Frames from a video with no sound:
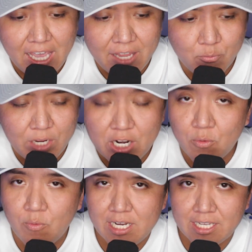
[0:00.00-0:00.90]
and we
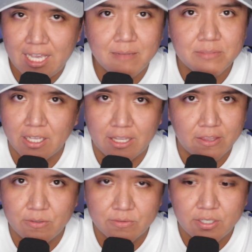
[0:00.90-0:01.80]
don't win games like
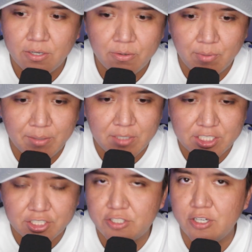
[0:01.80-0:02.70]
those. We
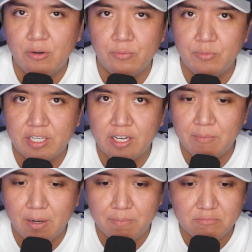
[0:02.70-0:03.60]
just don't. We
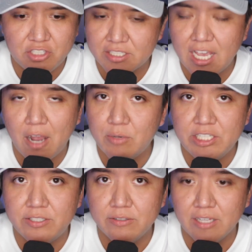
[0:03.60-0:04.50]
come up just how
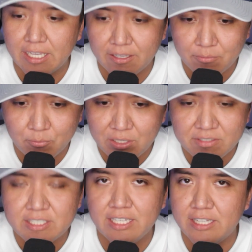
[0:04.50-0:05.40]

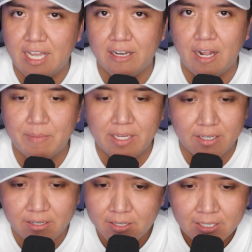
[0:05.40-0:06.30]
we've seen that. I
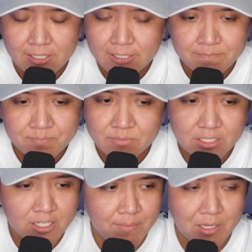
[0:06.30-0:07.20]
mean,
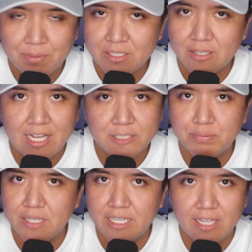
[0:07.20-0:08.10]
coming up on the
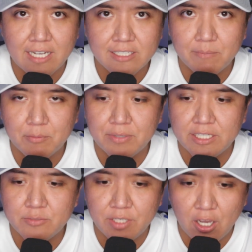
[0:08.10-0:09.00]
last couple
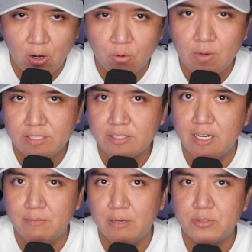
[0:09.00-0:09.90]
plays, we always
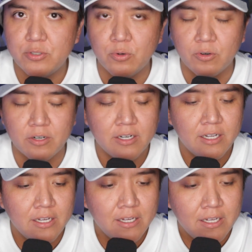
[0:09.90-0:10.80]
come up short.
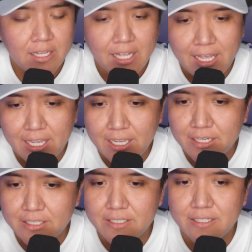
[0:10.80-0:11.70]

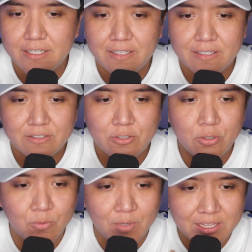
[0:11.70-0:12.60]
And
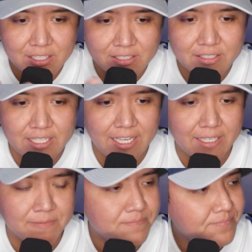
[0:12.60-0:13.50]
to win this
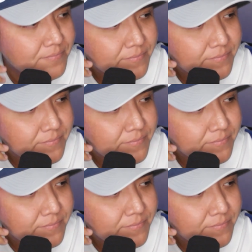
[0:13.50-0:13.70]
game